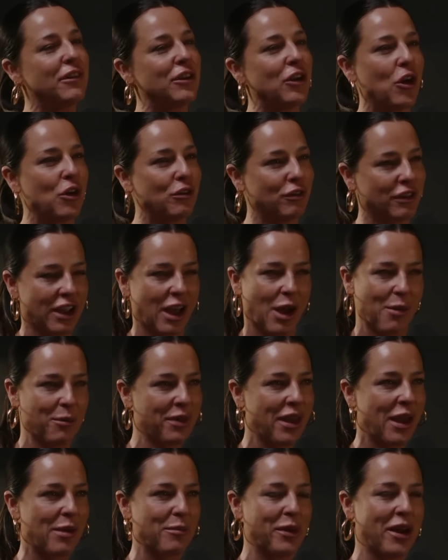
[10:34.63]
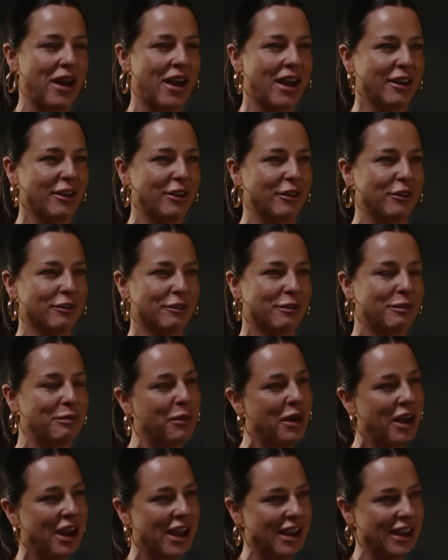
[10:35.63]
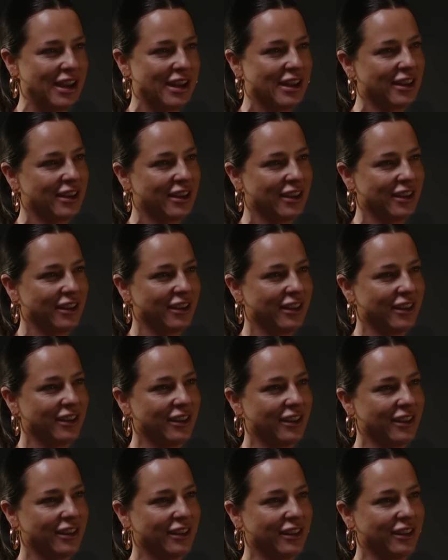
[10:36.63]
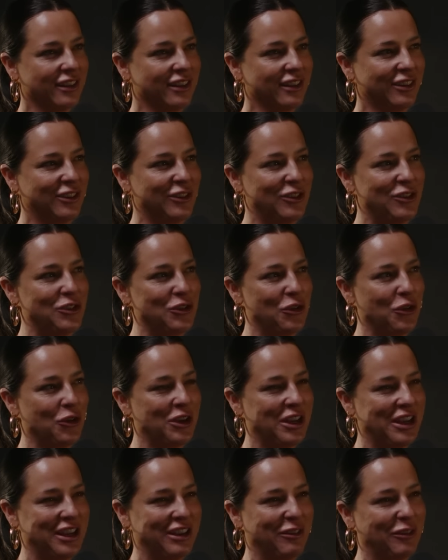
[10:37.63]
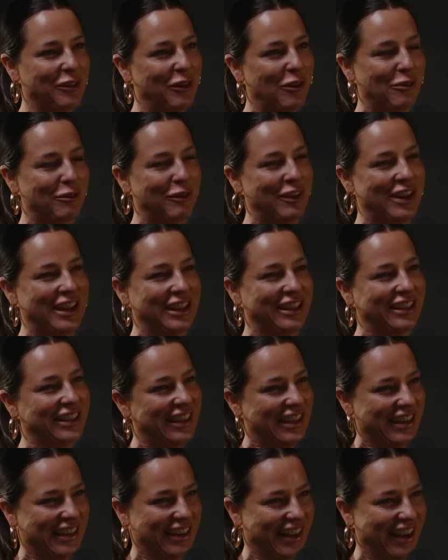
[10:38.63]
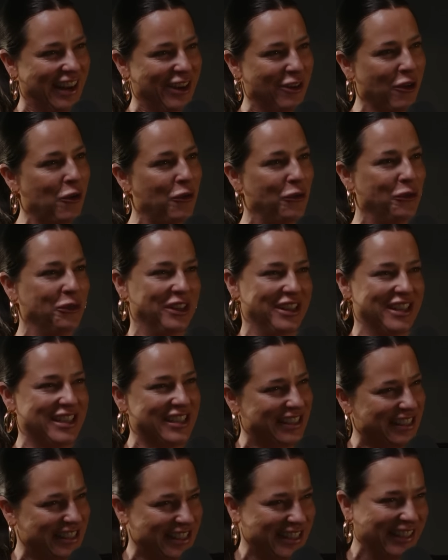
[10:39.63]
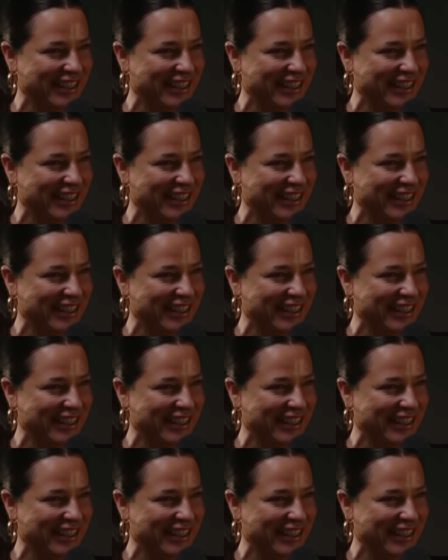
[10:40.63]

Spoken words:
overcome that part of my journey of healing and wholeness.